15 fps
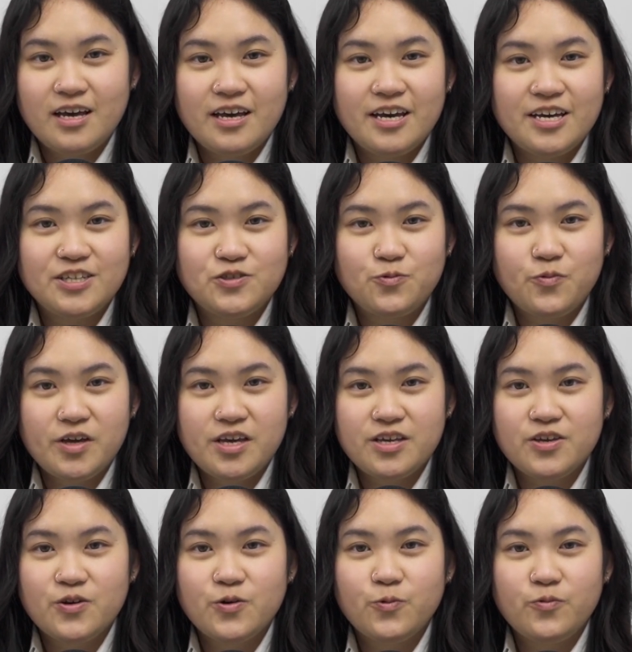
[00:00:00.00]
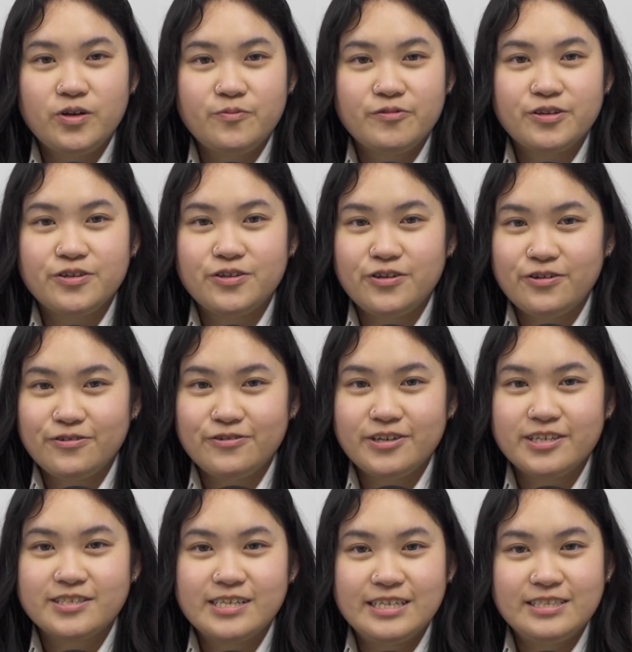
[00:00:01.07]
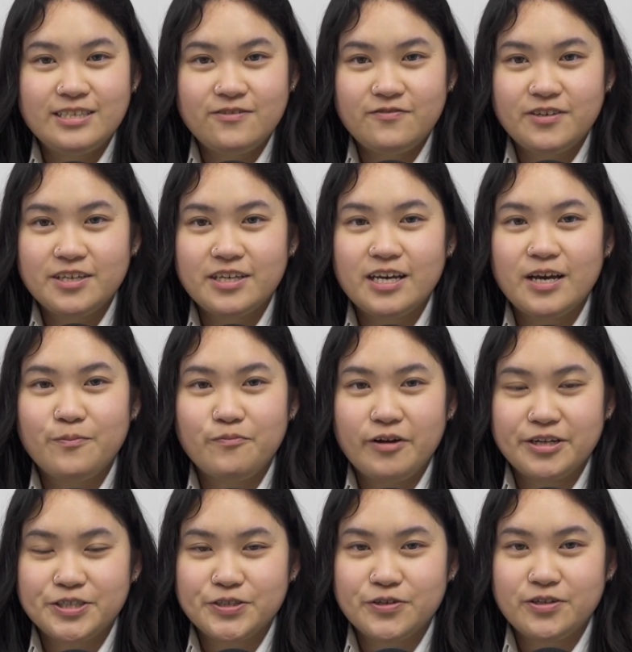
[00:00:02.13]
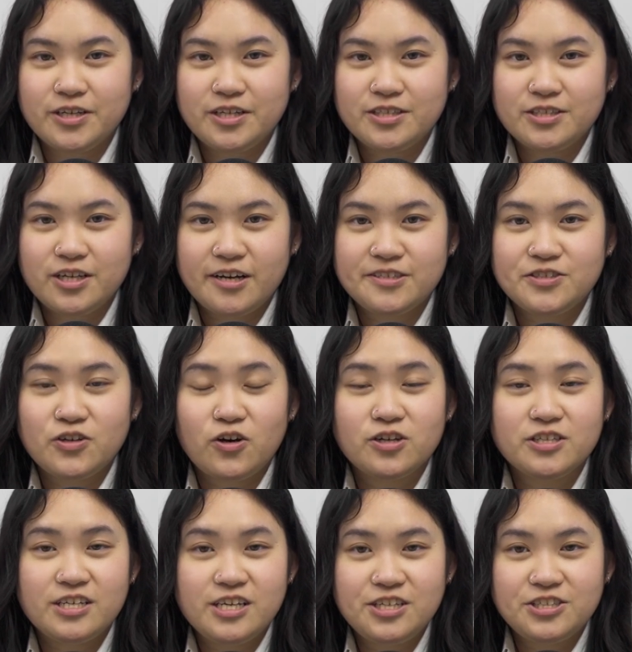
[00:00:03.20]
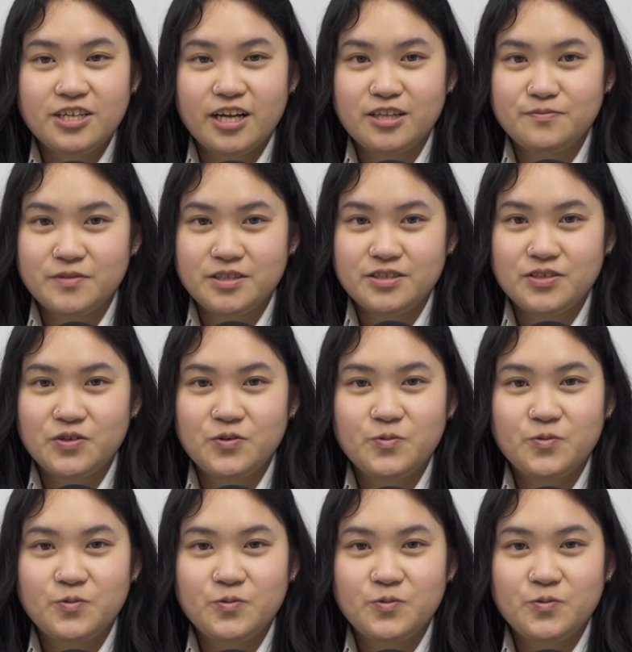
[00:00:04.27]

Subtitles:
Each week, we bring you scientific and practical insights on each element